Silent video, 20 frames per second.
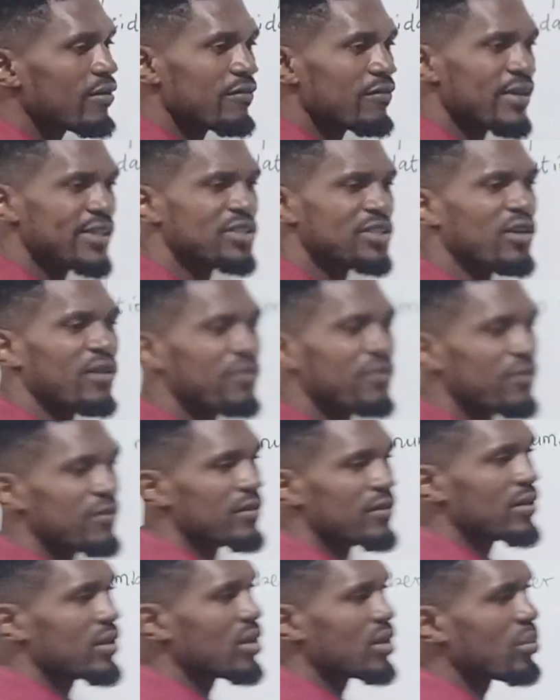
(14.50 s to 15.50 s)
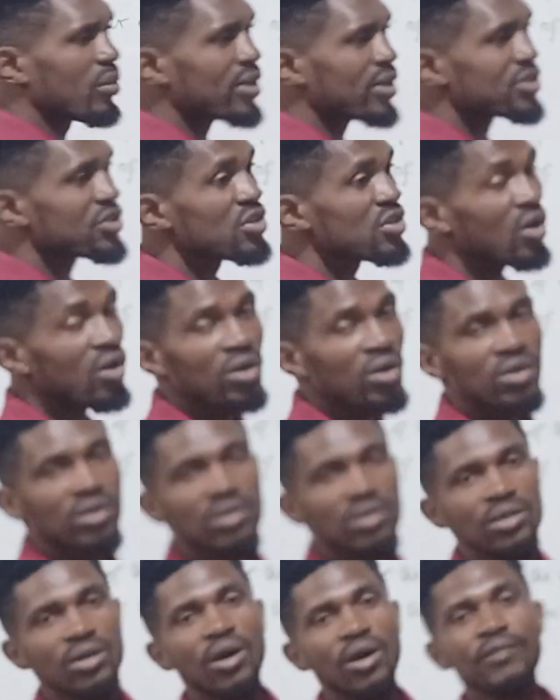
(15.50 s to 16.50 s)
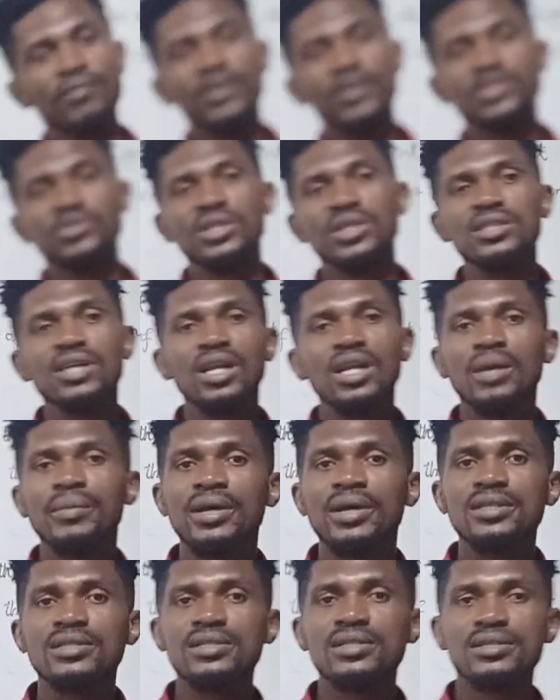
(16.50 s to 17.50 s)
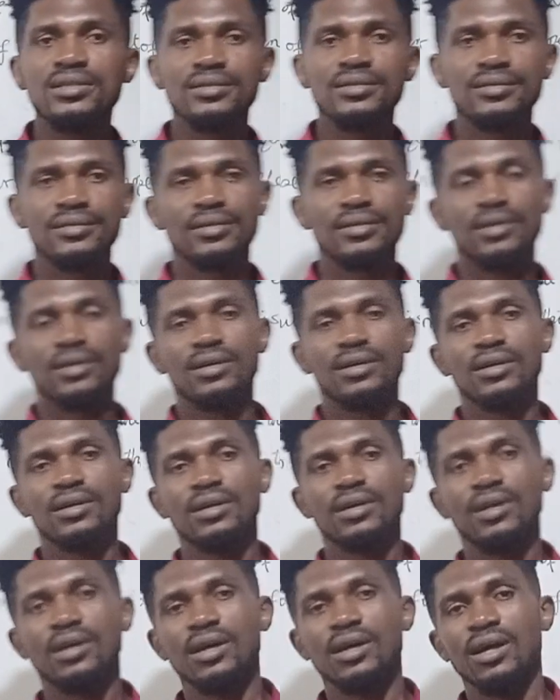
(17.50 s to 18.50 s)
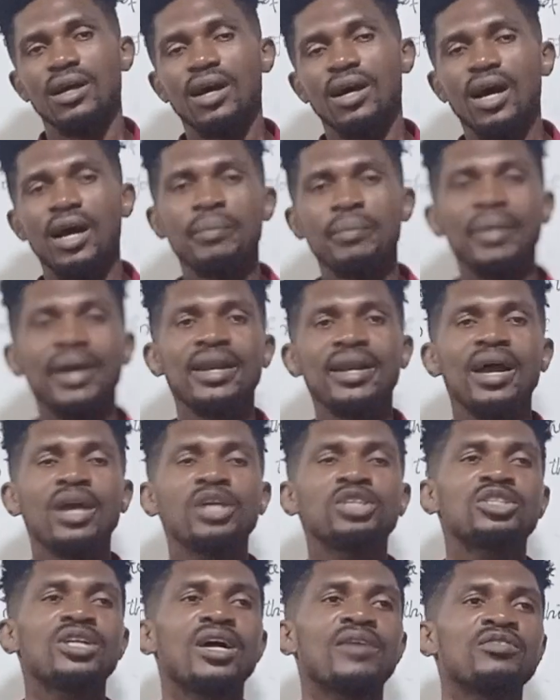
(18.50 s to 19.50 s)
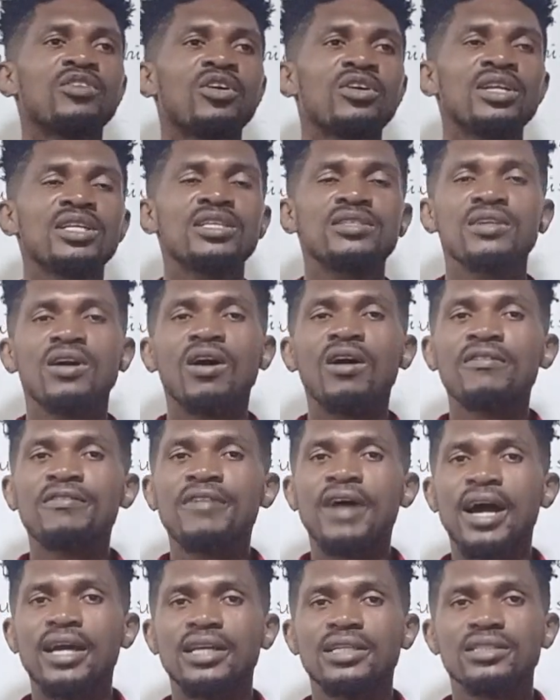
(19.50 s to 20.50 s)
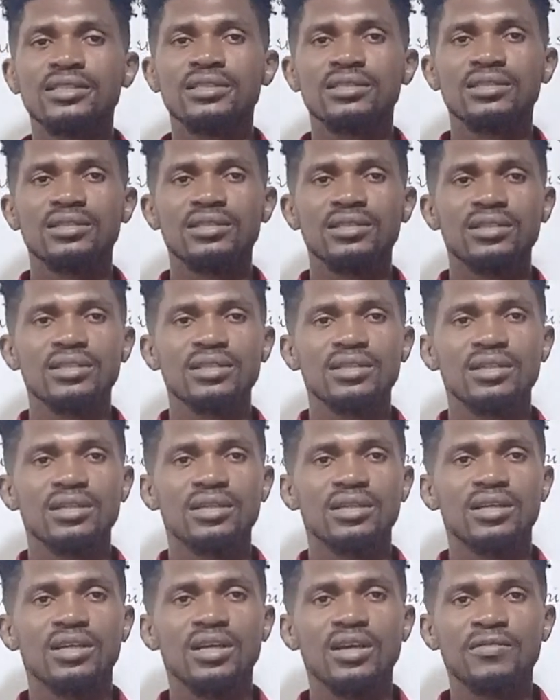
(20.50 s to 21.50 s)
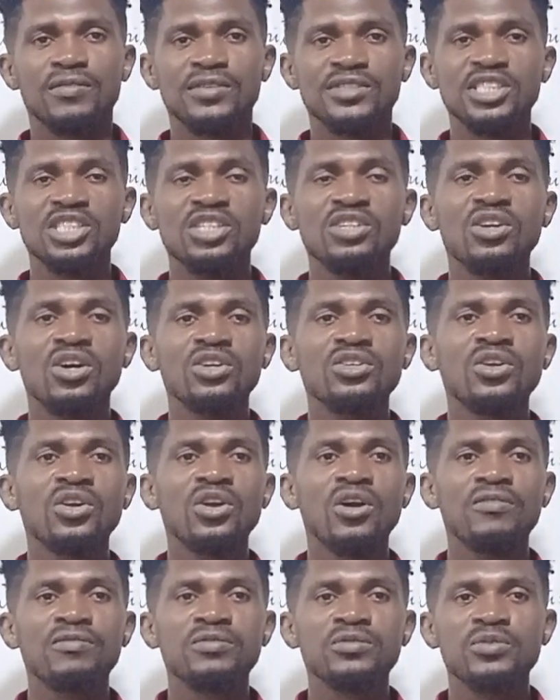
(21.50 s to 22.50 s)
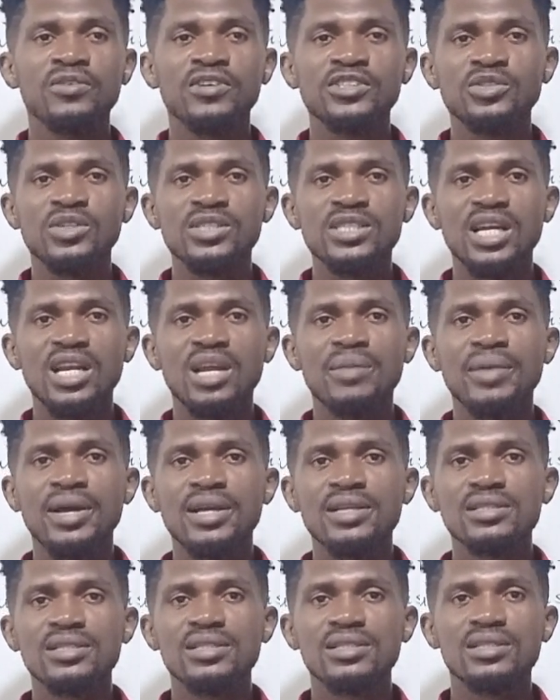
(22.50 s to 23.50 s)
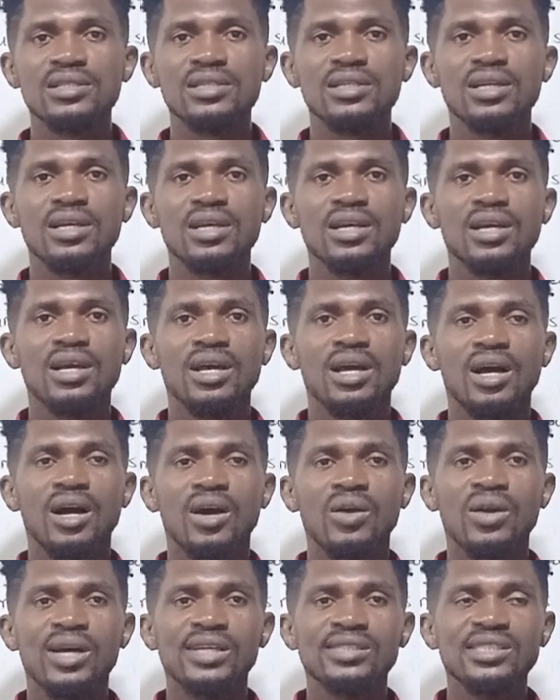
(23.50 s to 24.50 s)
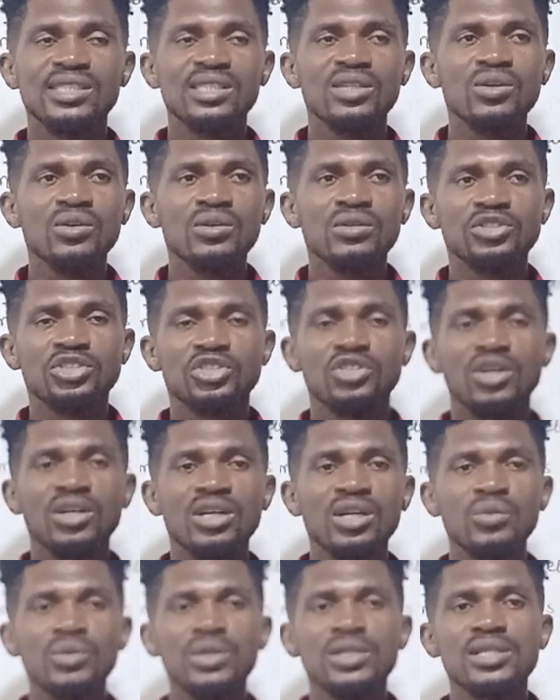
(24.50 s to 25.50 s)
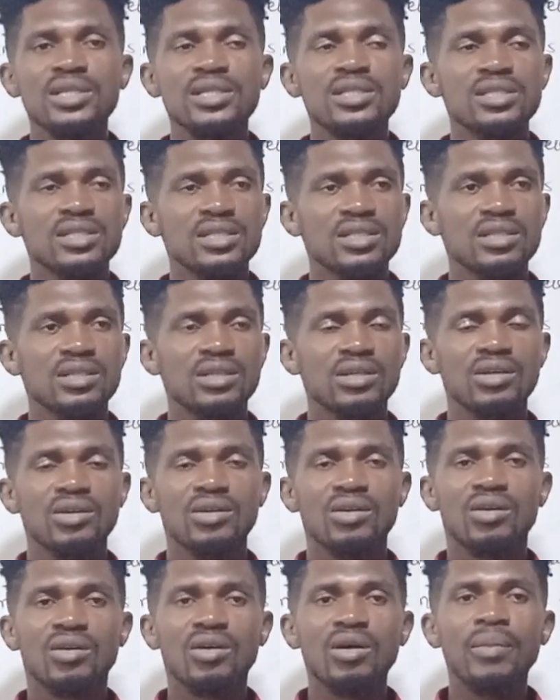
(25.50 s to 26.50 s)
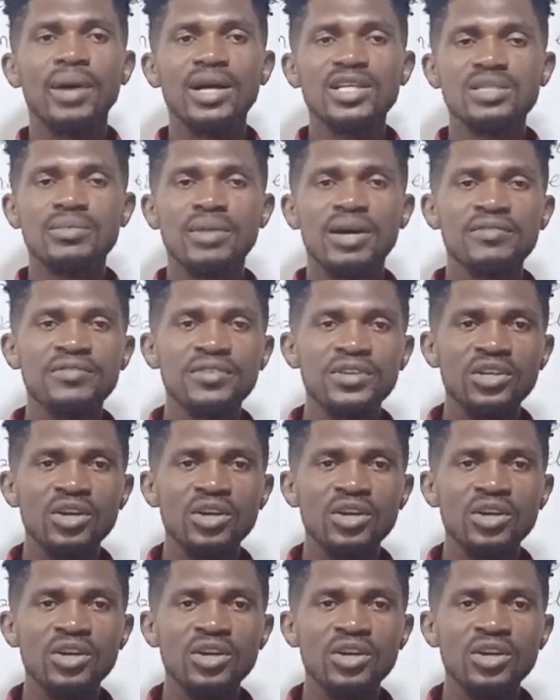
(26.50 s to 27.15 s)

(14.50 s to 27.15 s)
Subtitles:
First off, you must know your first 20 elements, and by now you should have known it offhand. If you still do not know your first 20 elements and you are still struggling with it, go back to my